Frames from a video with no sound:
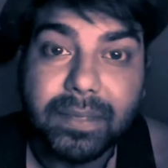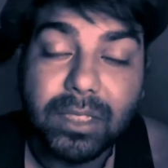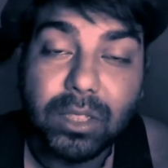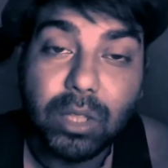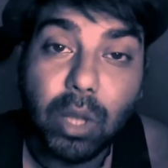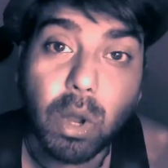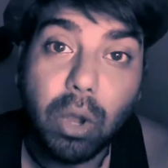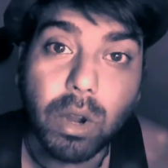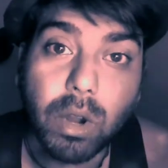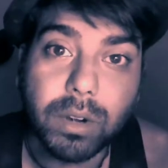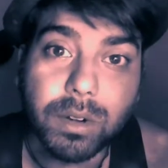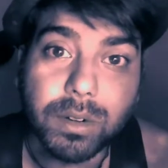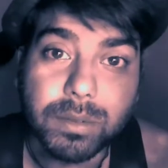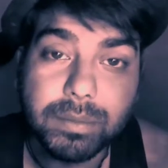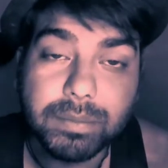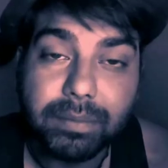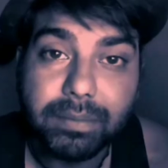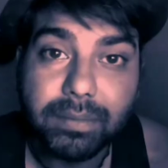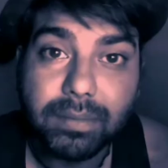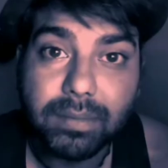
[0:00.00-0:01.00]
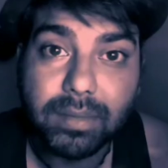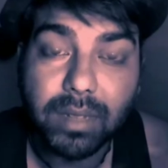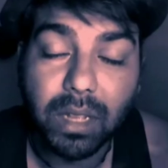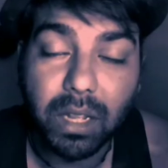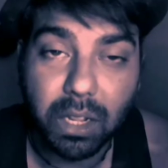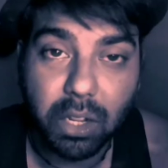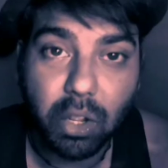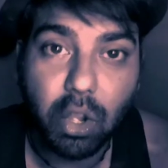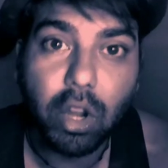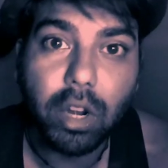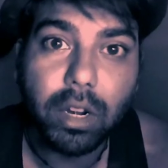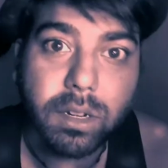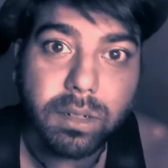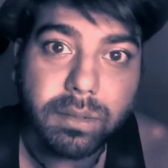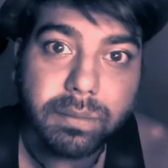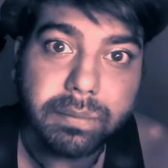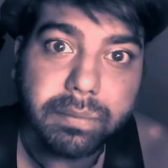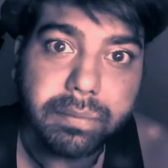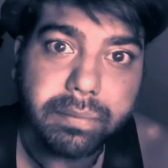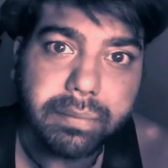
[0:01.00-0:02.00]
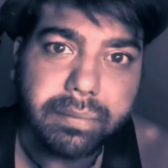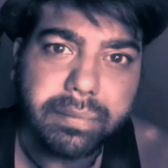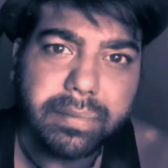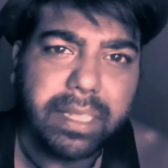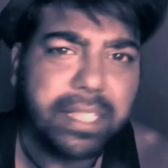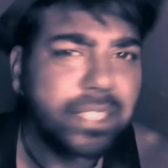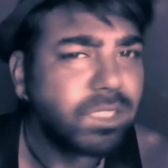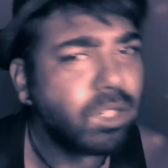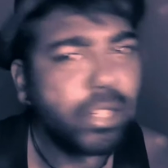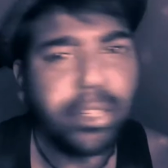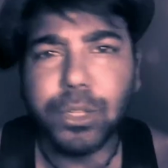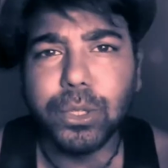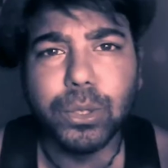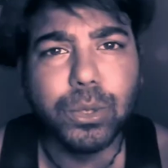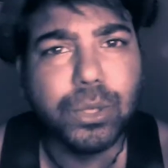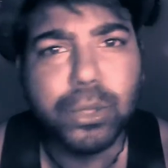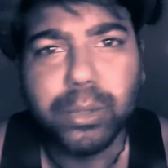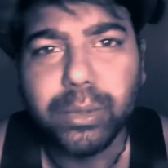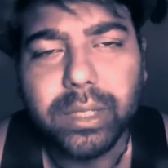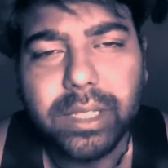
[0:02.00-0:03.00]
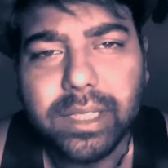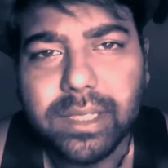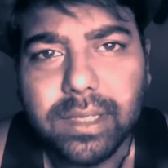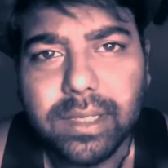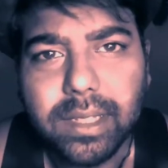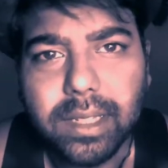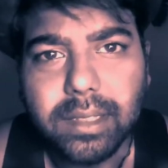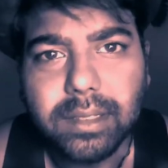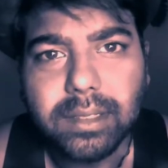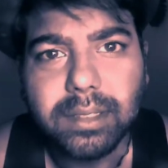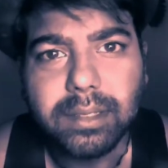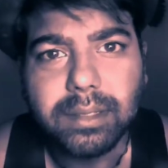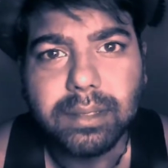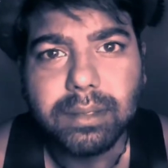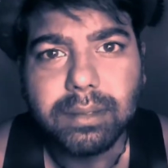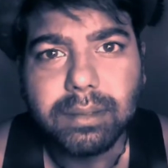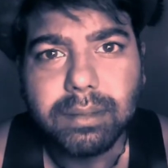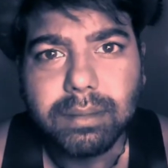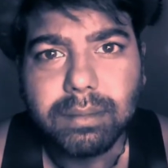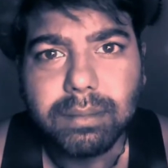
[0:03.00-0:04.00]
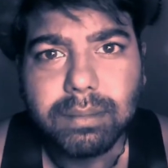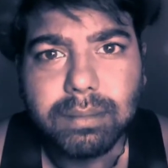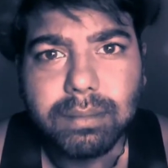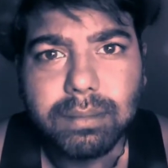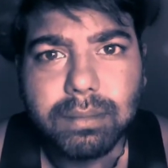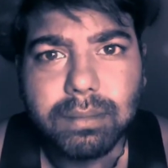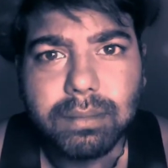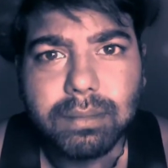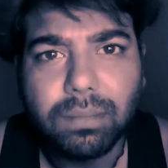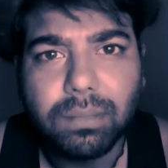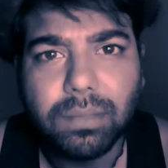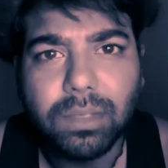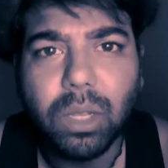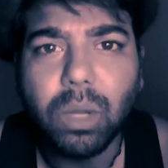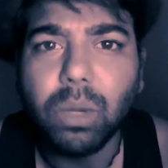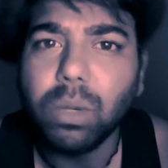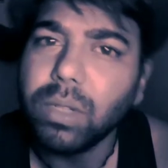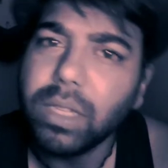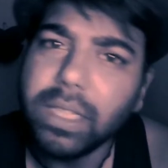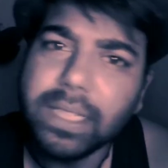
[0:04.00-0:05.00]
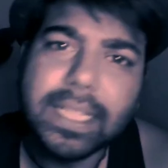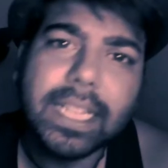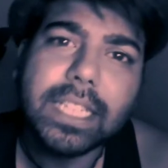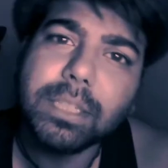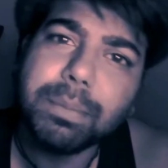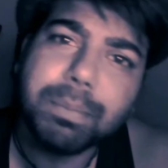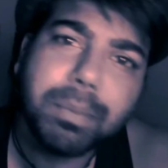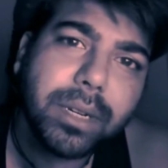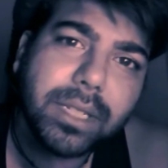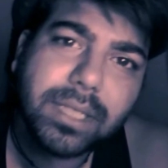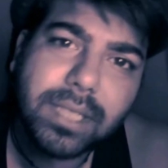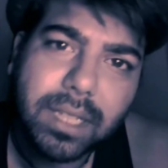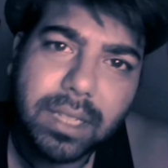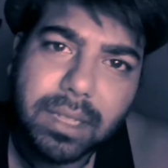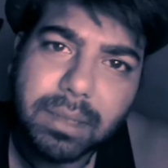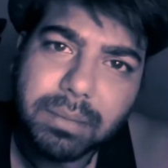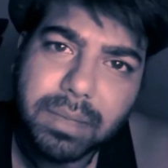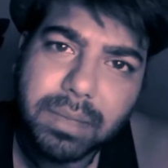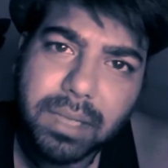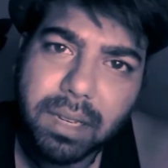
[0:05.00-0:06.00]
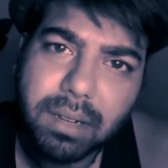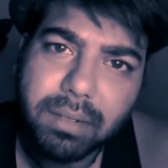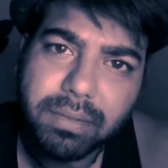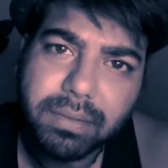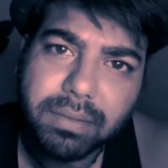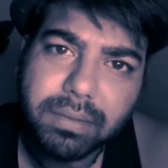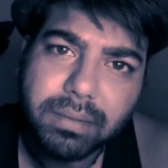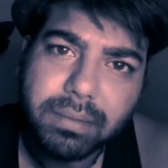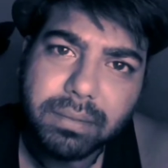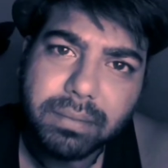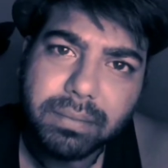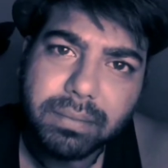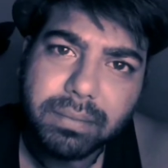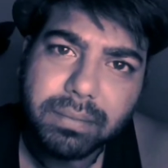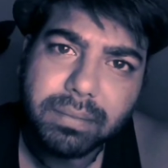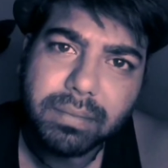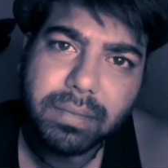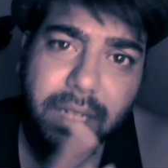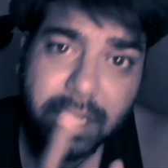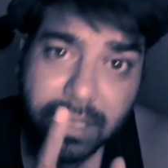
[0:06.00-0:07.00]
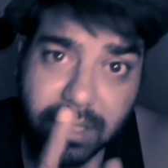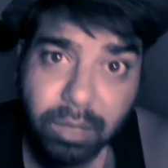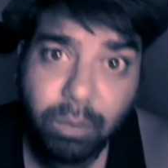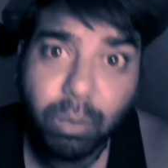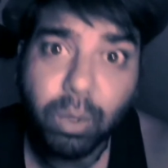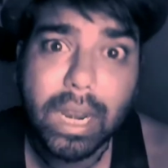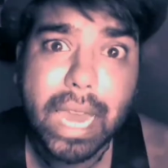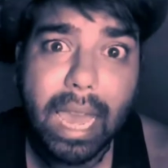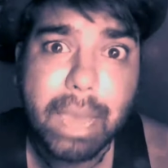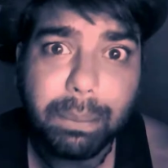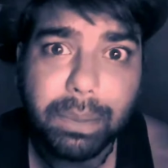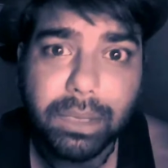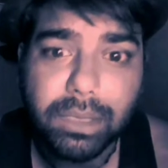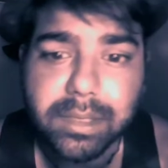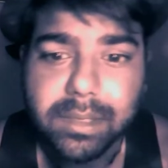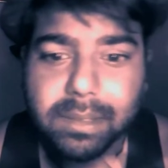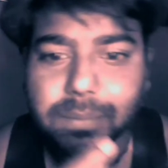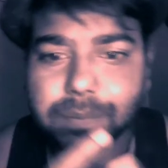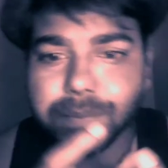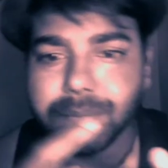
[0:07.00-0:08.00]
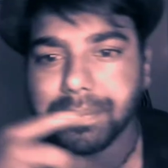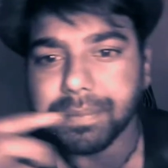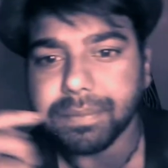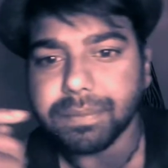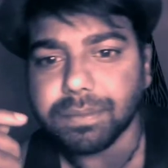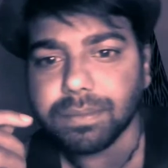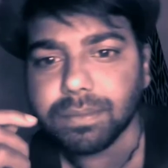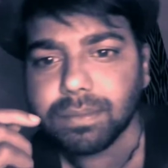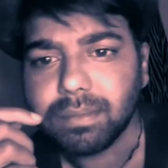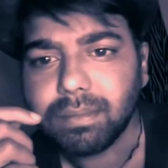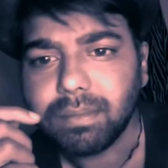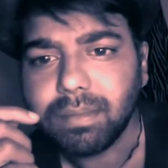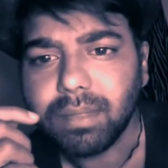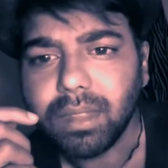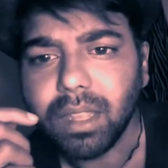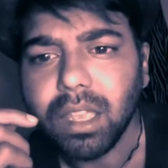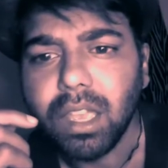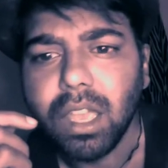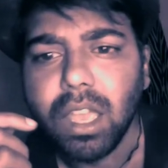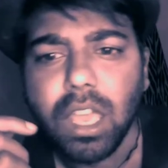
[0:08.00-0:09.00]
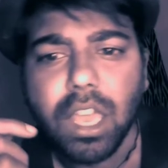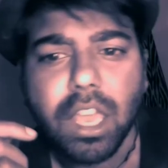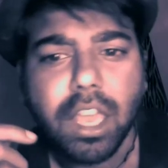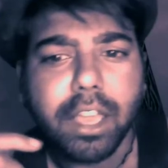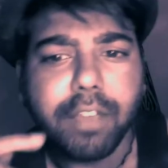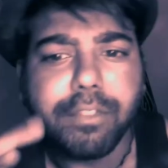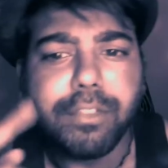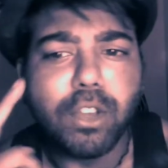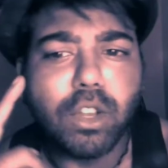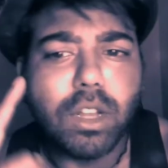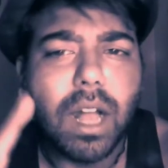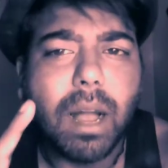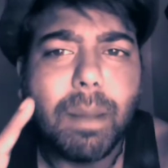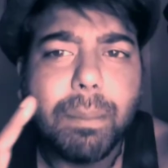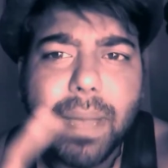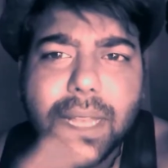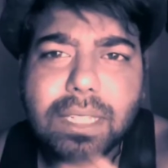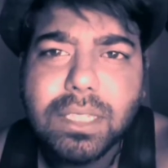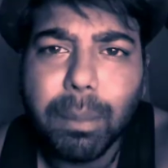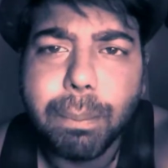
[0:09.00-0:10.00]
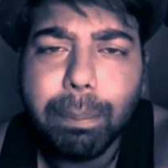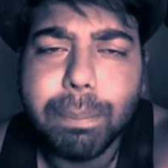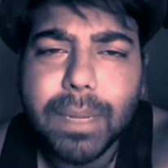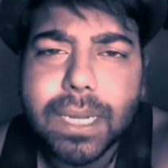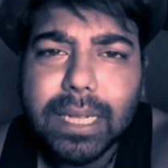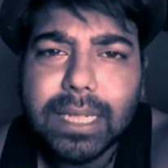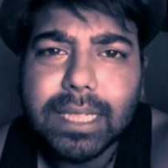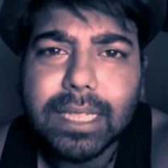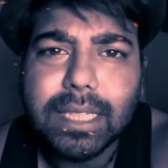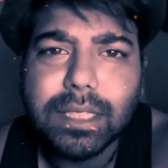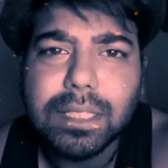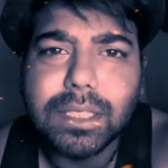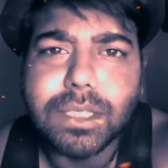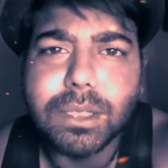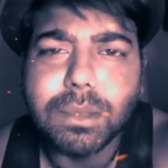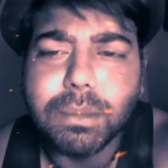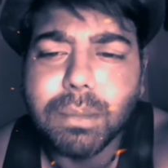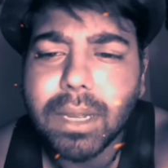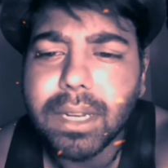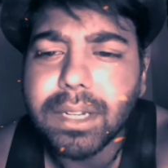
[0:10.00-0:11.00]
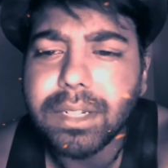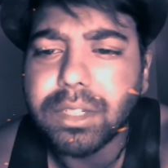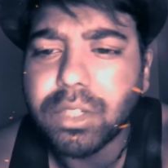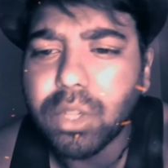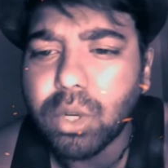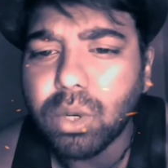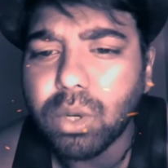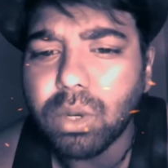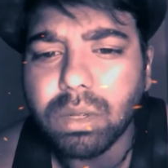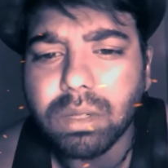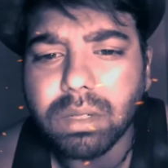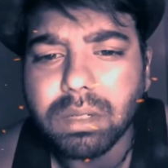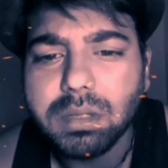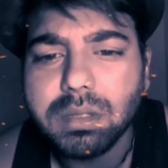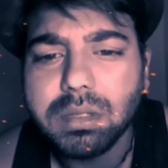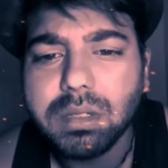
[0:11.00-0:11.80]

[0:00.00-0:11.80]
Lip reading: Thor, a god, he's not used to these things. So he's expressing himself. Let's see what happens. If you come as a beggar to my door,